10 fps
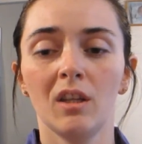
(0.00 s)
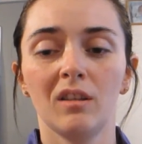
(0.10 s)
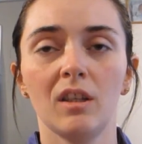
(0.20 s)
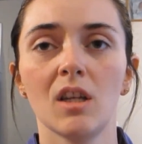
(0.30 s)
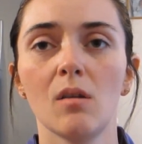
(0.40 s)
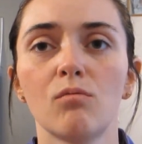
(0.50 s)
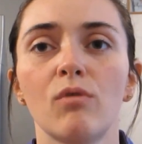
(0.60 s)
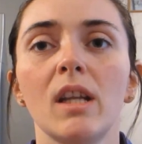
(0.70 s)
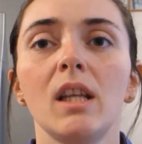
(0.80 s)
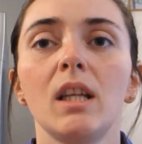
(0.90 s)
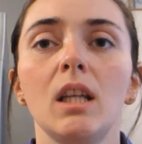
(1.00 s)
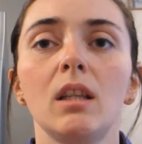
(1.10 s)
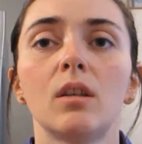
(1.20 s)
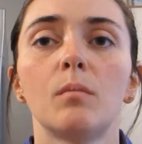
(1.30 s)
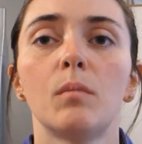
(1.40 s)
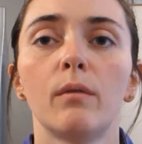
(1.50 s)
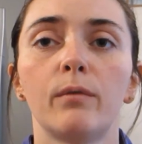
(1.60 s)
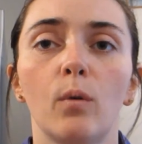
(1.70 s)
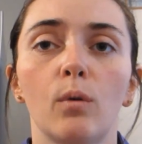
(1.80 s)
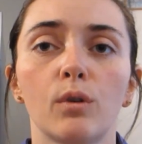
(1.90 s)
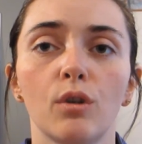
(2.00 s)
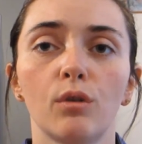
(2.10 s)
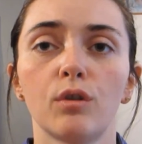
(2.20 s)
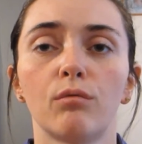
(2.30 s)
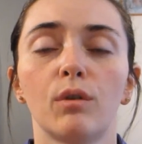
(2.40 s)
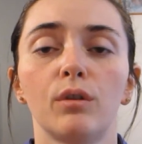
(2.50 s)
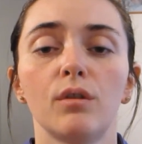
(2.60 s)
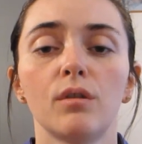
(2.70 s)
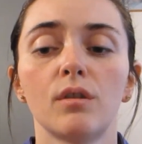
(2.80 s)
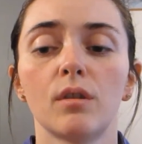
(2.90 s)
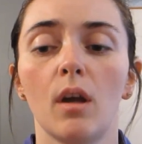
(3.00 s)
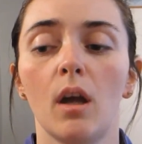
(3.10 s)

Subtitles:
You don't really need them for shorter runs,